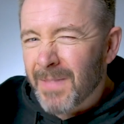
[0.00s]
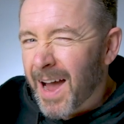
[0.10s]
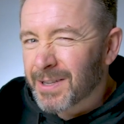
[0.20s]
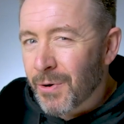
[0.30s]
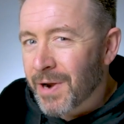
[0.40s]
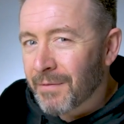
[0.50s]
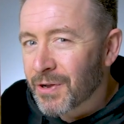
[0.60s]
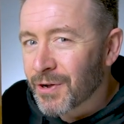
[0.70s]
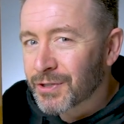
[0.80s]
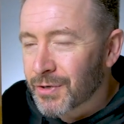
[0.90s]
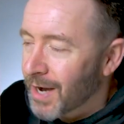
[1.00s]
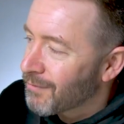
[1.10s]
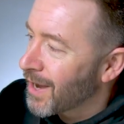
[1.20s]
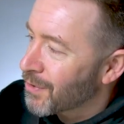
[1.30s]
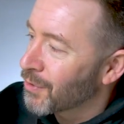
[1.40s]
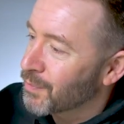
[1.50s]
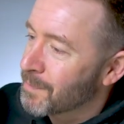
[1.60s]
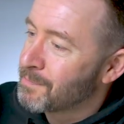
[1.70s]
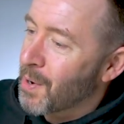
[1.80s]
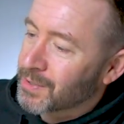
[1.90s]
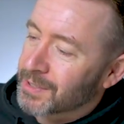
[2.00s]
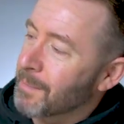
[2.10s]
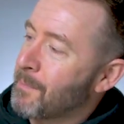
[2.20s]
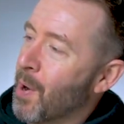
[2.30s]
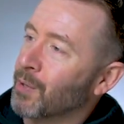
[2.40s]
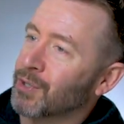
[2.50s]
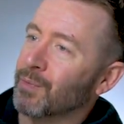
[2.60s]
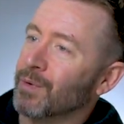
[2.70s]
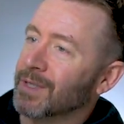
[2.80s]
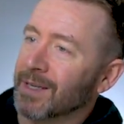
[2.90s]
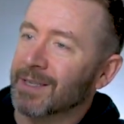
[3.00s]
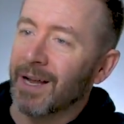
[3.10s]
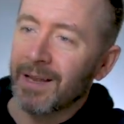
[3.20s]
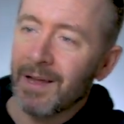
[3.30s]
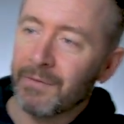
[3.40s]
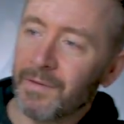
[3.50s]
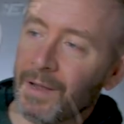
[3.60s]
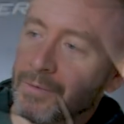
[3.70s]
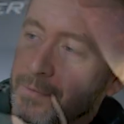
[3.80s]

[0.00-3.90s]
I don't have a good track record with boxes and puncture wounds, I can tell you that for now.